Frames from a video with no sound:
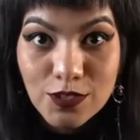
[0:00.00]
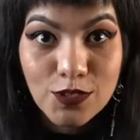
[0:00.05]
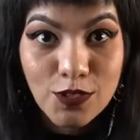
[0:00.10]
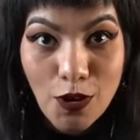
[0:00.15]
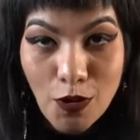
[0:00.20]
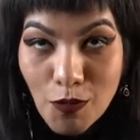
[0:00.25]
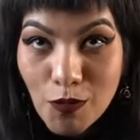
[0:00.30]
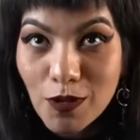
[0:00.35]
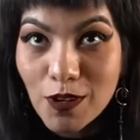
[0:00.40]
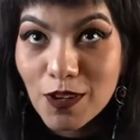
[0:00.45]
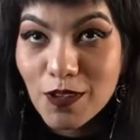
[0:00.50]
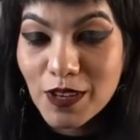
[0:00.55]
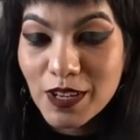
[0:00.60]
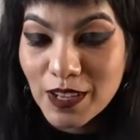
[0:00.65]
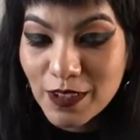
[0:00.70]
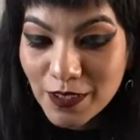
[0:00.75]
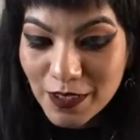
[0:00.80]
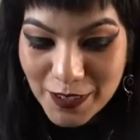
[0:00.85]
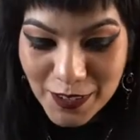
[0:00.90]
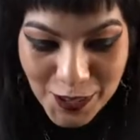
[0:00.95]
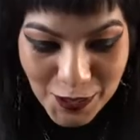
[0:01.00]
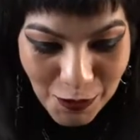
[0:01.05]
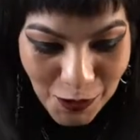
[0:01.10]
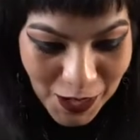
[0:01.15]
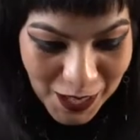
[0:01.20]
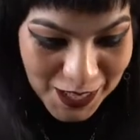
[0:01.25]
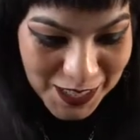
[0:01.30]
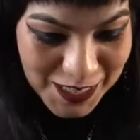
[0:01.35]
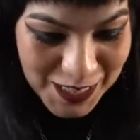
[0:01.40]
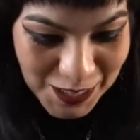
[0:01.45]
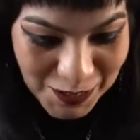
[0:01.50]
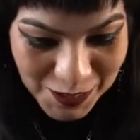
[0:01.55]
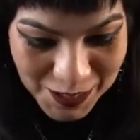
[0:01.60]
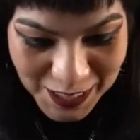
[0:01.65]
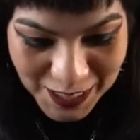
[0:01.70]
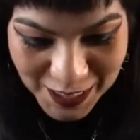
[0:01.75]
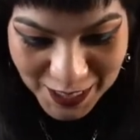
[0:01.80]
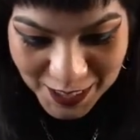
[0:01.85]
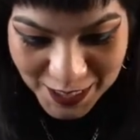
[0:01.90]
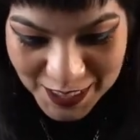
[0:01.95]
don't worry if you want to see what
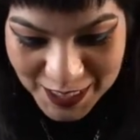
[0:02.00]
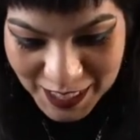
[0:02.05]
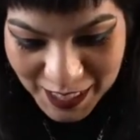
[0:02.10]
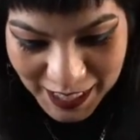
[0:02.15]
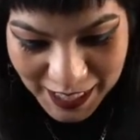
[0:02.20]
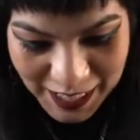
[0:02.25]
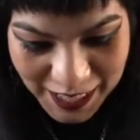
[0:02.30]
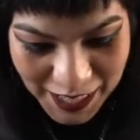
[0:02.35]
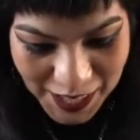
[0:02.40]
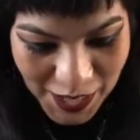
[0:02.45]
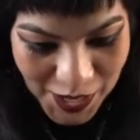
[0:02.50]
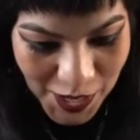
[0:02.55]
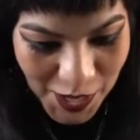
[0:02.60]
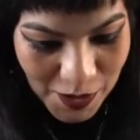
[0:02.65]
it looks like.